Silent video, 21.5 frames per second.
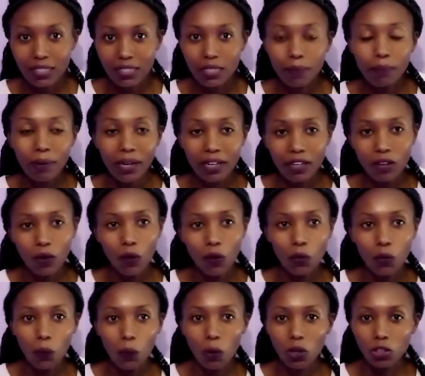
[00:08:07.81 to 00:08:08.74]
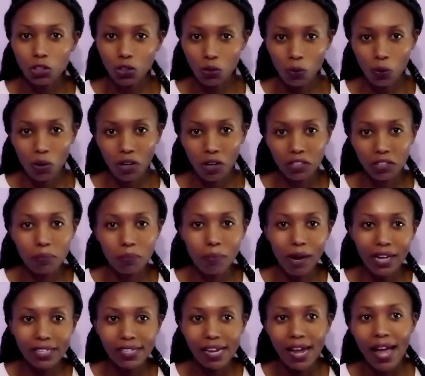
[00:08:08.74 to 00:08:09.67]
depending on what you want,
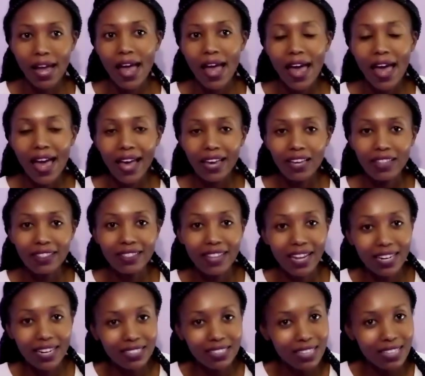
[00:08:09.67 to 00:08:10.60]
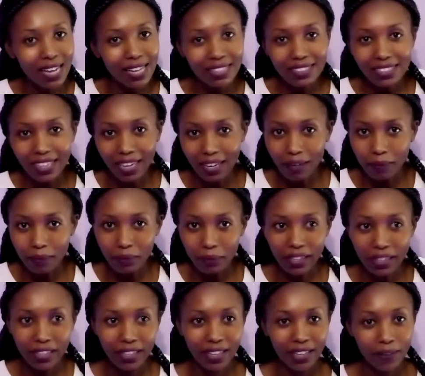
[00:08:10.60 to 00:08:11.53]
but the result can
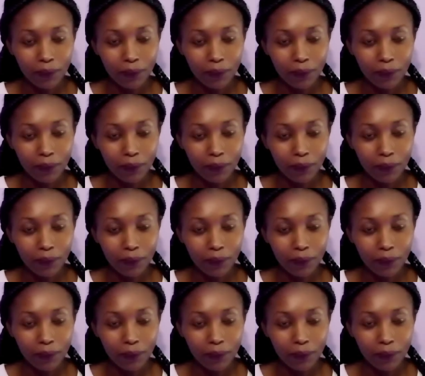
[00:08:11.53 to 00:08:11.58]
be